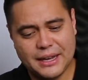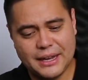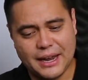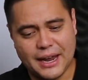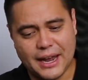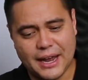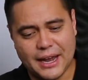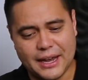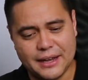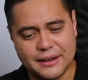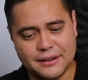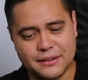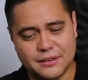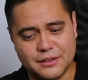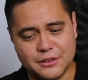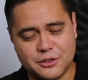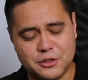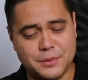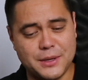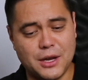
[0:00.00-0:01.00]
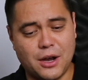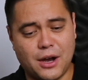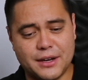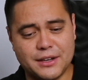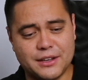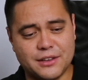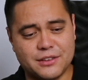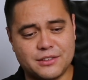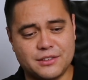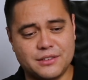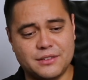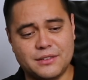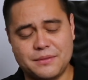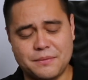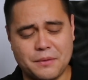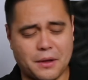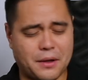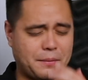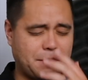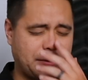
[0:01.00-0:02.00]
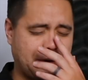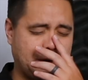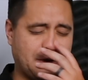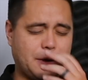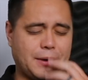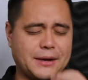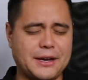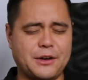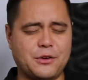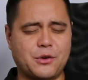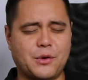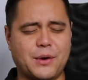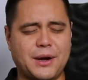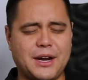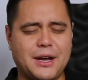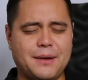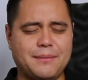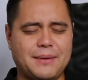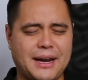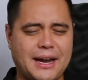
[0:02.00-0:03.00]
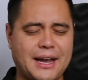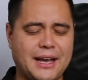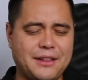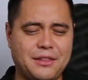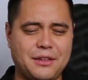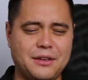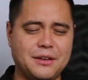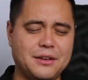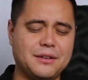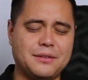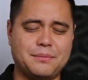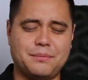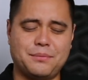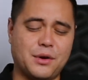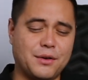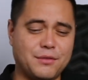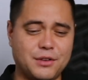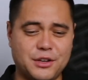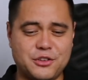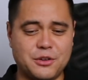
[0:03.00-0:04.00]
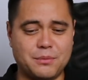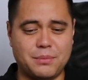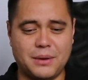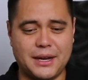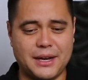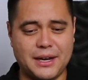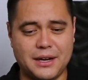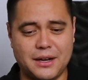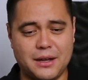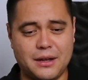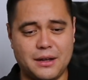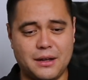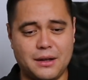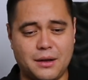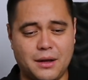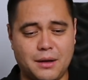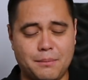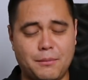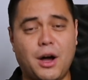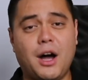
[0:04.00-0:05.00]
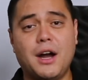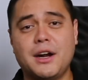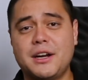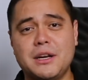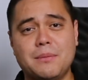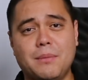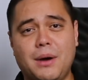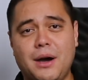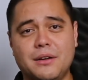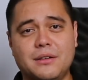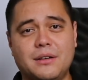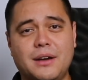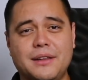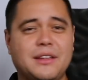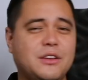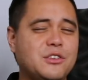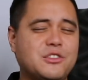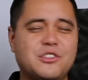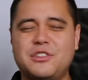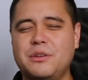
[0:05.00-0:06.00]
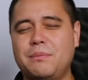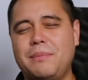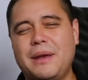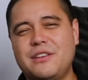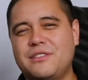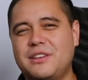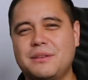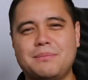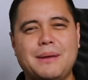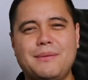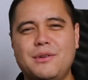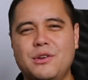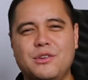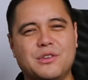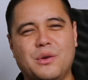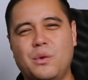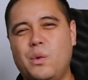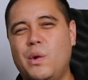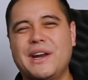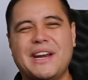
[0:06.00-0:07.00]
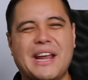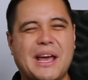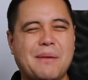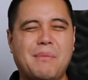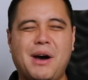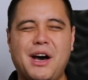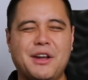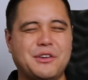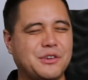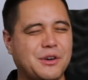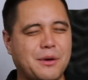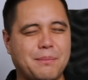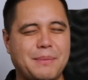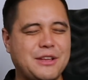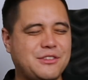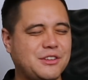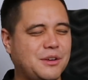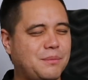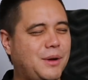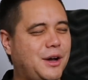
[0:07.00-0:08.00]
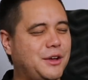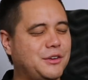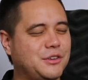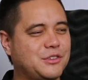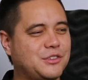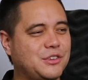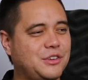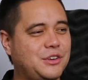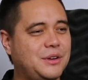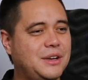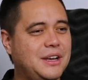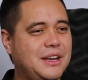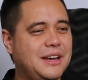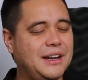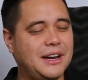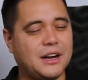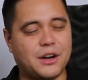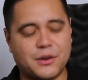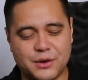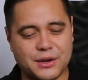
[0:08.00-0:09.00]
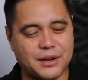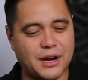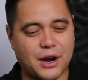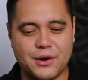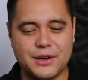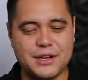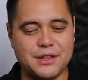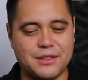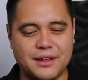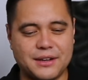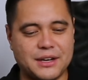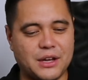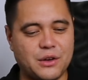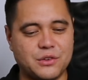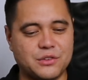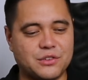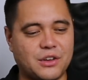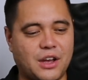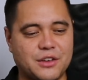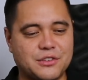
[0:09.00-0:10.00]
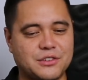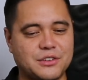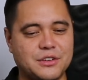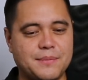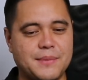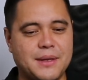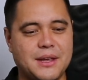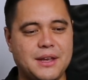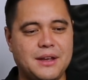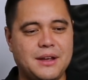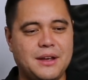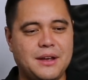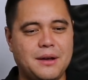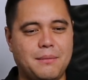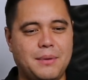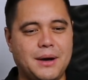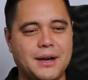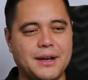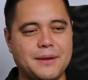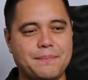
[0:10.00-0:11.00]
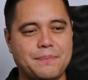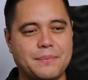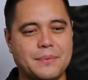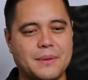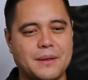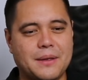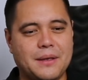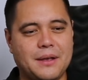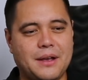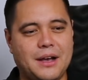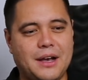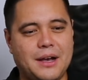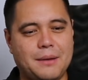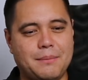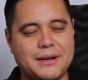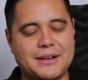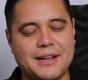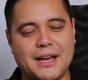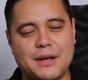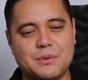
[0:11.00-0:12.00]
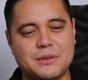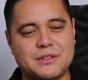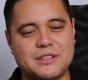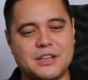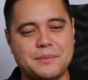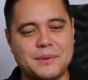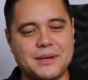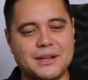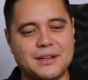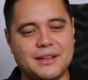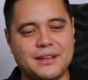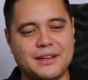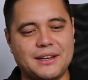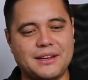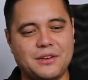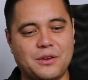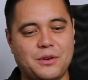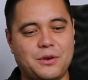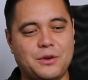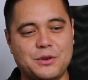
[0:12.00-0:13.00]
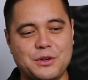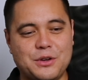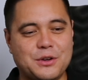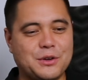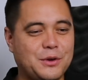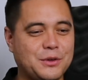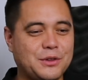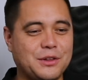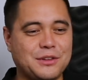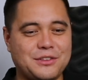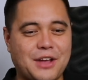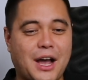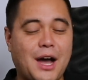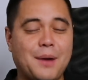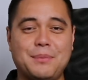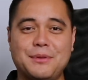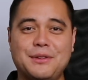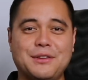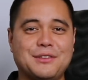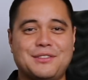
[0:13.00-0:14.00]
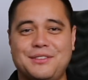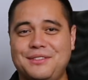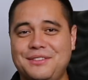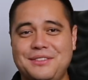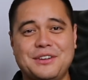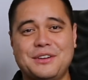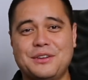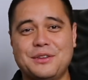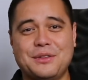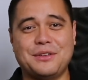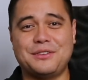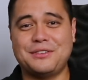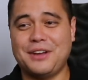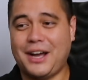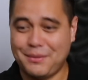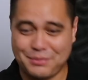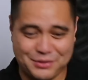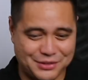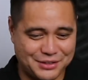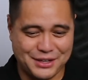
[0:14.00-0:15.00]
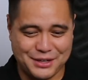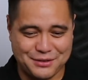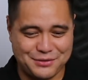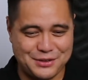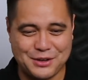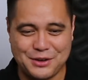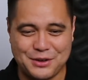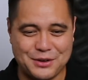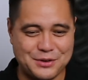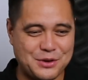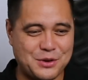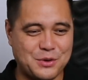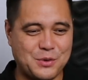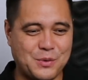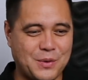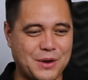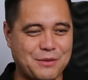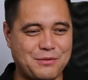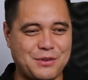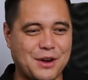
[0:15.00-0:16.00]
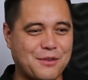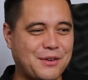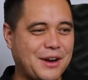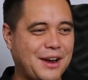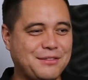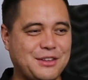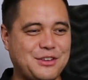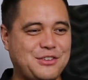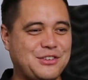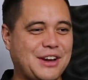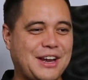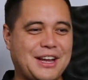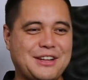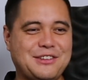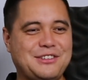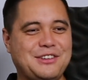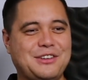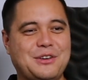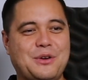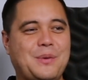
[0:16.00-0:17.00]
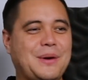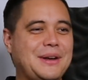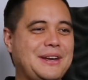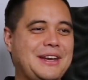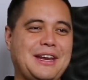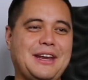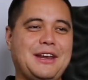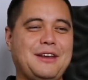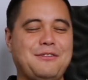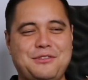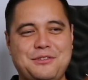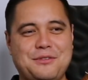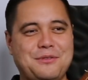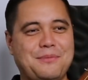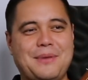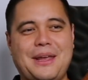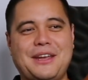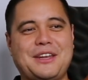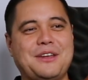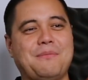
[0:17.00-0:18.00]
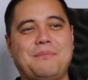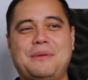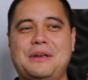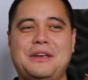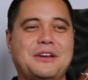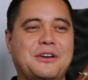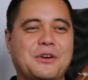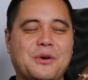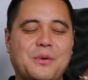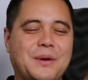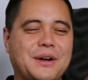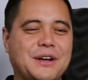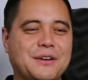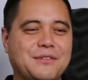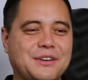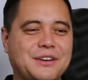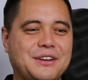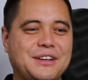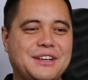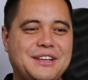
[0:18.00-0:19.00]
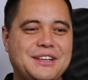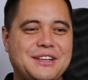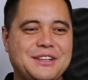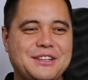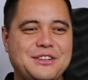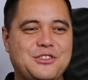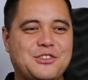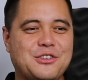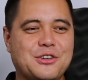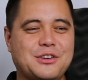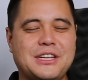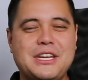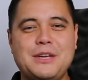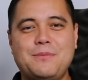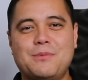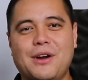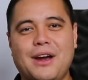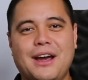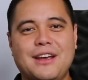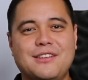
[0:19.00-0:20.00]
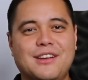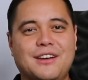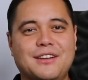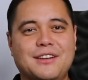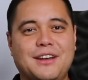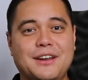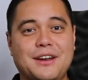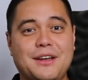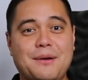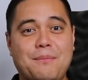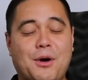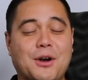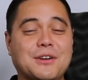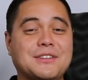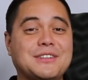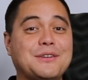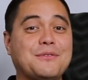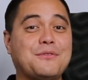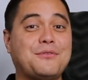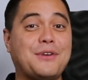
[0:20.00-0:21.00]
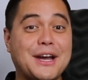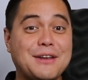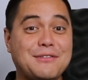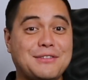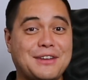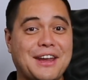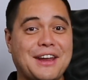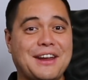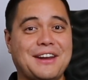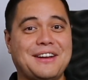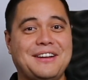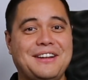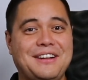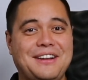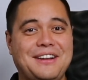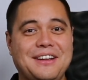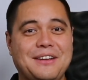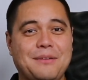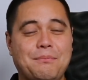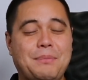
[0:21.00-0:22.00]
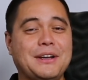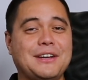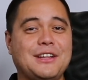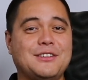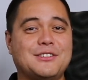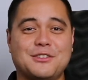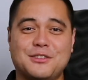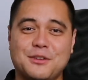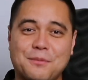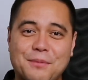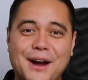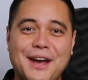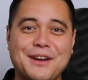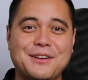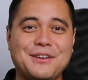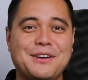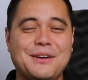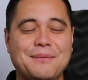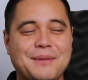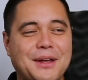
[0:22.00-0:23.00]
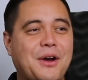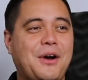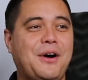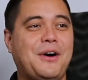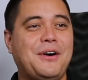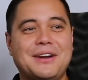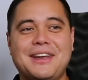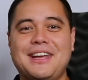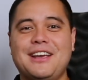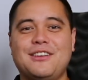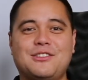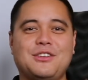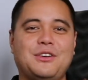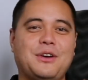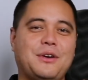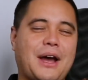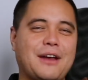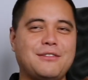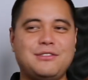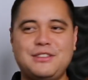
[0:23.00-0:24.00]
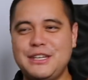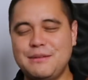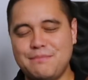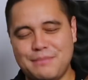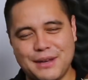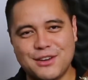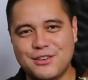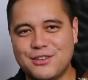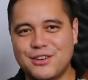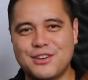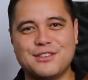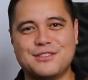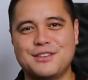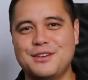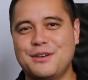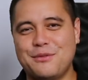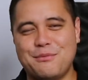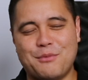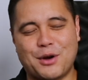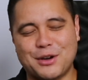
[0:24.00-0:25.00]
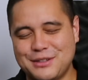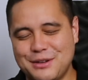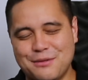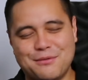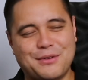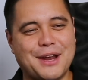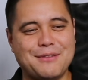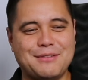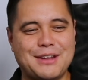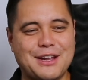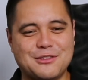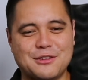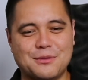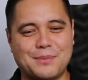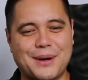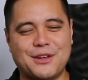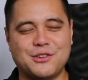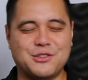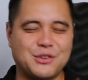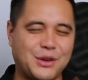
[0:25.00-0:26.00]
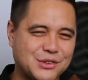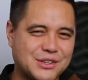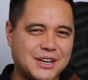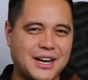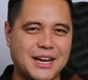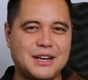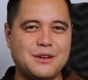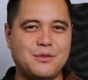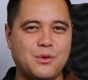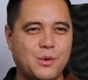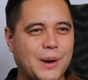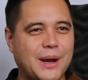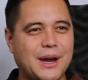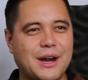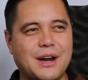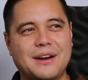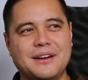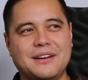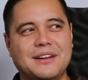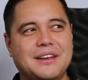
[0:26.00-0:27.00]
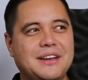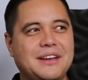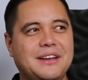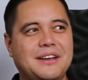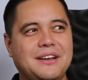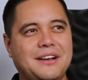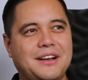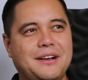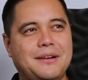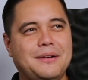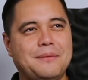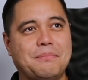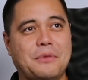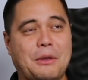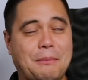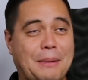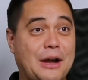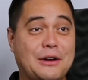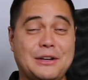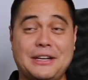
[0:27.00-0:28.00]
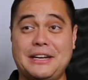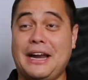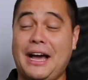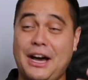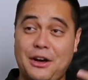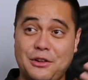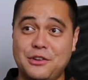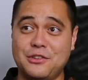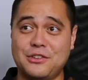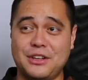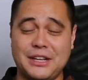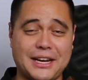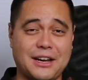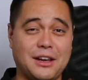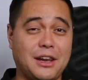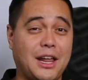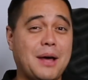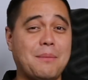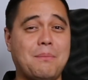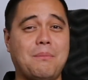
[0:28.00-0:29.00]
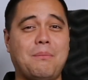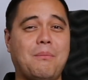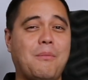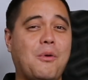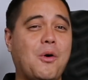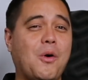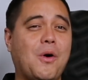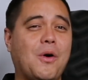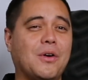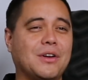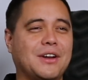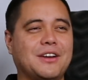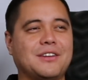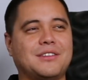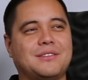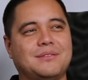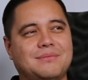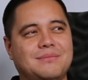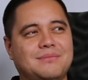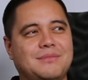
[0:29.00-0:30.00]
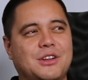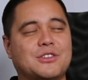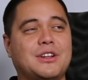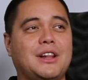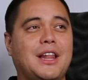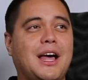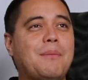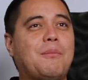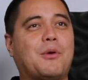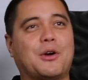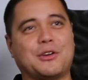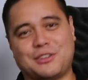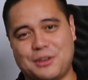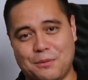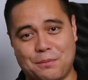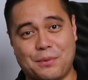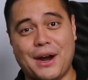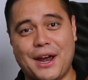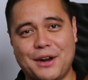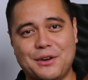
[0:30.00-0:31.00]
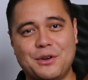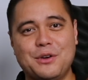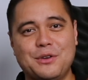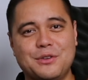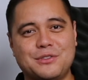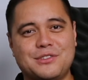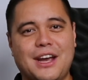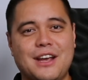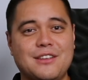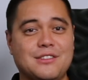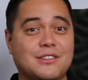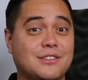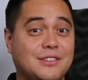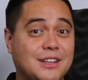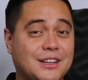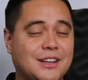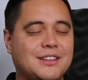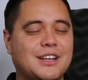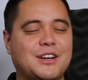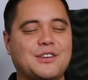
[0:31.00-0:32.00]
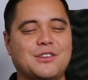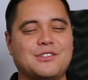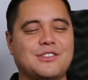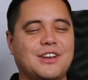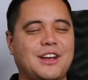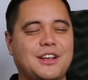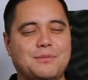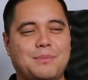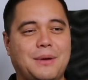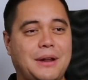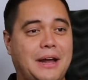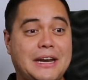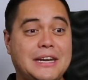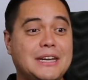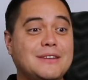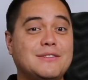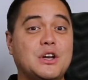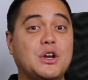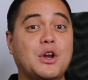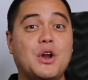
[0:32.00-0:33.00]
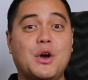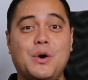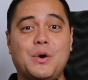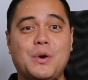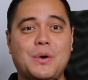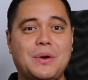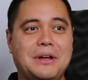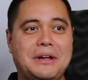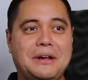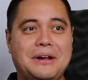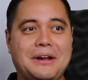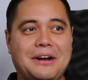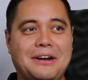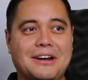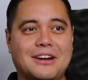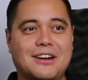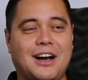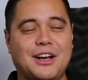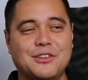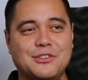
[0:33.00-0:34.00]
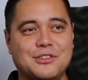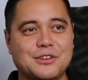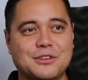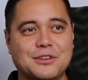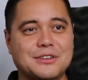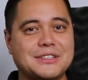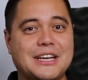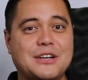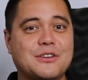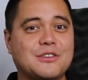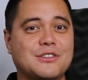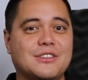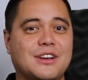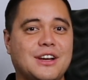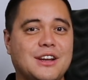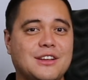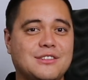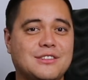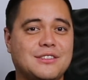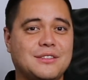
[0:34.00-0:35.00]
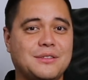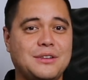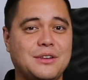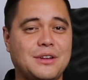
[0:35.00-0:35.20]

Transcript: and to be honest, again, growing up, I had the privilege of playing a mahogany model. I think it was just a basic, maybe it was a 1M model or a basic model. So and I already thought that was awesome, but my dad would tell me like, oh, the top of the top stuff, you if you ever have the chance, one day if you make it big or whatever, you should keep your eyes out on a Martin 5K. But it's a soprano. I'm like, oh, okay. So I've seen pictures of Martin 5K soprano, so I was kind of aware. And apparently now there's like a lot more. There's a lot more soprano sizes than the tenor size. But I didn't even know a concert or tenor size